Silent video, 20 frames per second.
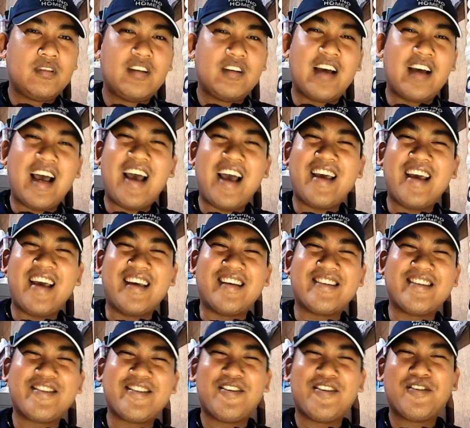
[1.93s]
Hi,
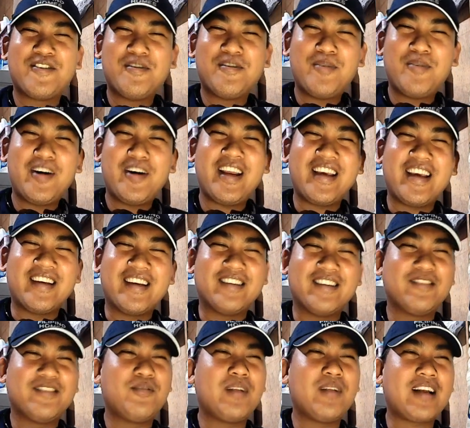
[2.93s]
so good morning.
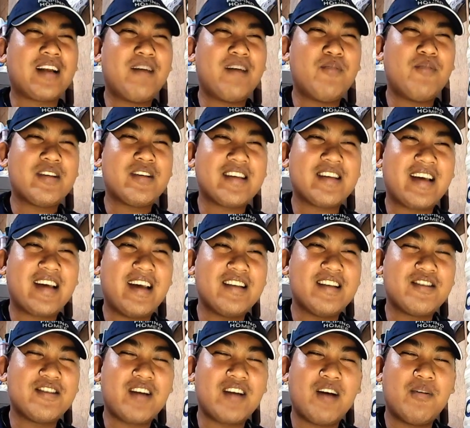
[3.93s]
Welcome once again
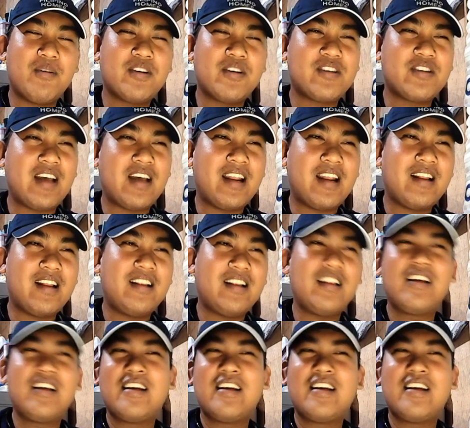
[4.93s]
to our channel,